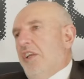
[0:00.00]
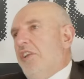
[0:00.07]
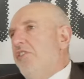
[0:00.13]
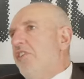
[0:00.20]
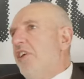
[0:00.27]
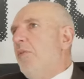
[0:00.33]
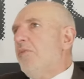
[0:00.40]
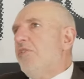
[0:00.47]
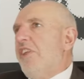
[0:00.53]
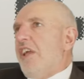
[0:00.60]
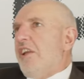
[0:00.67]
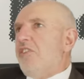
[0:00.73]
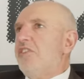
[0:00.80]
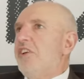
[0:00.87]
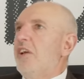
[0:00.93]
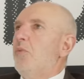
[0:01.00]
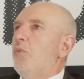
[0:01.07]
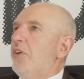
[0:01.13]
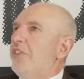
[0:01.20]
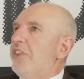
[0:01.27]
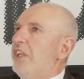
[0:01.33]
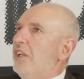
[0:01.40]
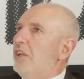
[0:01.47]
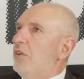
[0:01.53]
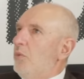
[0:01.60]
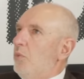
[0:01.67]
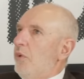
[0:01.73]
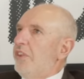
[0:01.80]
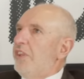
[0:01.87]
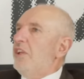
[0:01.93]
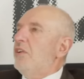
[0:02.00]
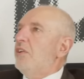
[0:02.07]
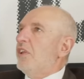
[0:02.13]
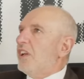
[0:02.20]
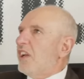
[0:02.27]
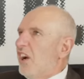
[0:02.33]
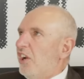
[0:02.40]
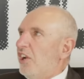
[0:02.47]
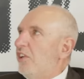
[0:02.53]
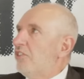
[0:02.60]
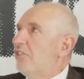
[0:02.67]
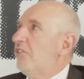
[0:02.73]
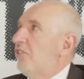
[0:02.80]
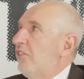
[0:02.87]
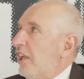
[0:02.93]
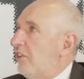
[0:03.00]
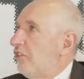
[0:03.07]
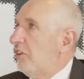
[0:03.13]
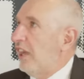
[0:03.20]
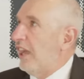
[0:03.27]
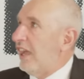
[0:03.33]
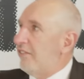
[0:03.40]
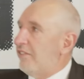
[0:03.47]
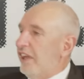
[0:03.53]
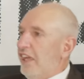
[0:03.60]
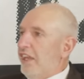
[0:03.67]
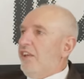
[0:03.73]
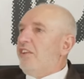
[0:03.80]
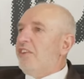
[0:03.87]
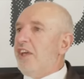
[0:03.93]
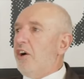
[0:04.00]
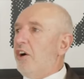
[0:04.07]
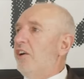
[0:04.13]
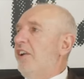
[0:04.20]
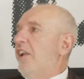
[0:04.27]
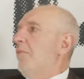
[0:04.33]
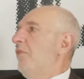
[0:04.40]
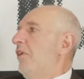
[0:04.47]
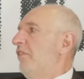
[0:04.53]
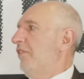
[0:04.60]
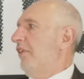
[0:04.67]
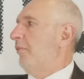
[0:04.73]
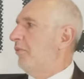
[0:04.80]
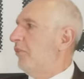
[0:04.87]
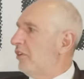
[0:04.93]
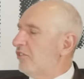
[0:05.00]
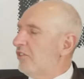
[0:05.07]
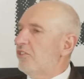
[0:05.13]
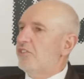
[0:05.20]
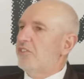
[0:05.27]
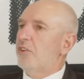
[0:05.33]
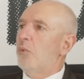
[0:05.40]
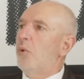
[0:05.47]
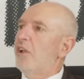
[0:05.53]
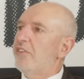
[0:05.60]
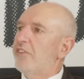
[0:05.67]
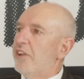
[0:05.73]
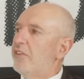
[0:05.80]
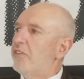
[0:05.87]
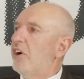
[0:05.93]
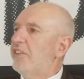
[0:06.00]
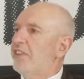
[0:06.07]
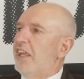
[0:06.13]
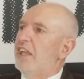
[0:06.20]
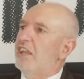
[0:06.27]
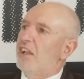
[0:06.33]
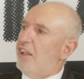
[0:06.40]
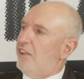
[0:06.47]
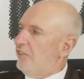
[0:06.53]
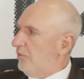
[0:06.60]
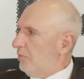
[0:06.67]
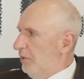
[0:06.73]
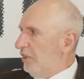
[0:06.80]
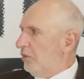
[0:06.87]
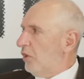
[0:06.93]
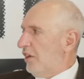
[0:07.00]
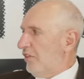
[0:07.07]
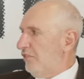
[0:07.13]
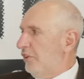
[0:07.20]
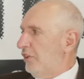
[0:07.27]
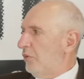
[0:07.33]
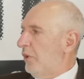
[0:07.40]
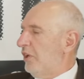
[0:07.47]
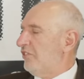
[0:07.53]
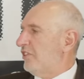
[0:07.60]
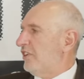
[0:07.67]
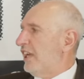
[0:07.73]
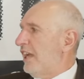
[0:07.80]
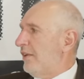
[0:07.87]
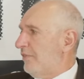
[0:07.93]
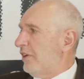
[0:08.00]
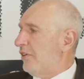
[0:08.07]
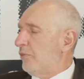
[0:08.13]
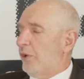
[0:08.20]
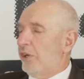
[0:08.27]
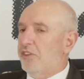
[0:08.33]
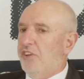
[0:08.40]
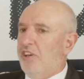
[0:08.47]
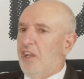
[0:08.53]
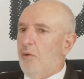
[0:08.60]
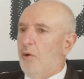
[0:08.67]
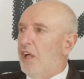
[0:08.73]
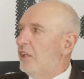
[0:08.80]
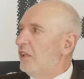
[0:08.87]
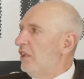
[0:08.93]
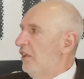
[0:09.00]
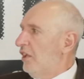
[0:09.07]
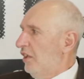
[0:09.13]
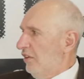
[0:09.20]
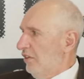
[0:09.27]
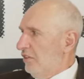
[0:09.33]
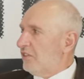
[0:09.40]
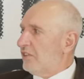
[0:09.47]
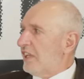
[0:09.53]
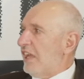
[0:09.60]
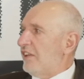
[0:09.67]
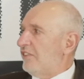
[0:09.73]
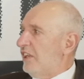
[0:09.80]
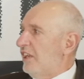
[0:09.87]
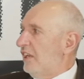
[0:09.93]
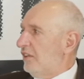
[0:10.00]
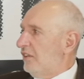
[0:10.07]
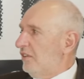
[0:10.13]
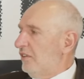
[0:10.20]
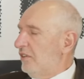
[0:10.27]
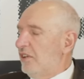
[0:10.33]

it seems that within the coalitions that you have had, and there are a number of them, not just the ones that have got the headlines. There's been quite a few in the Western Cape that have worked really well, in KZN,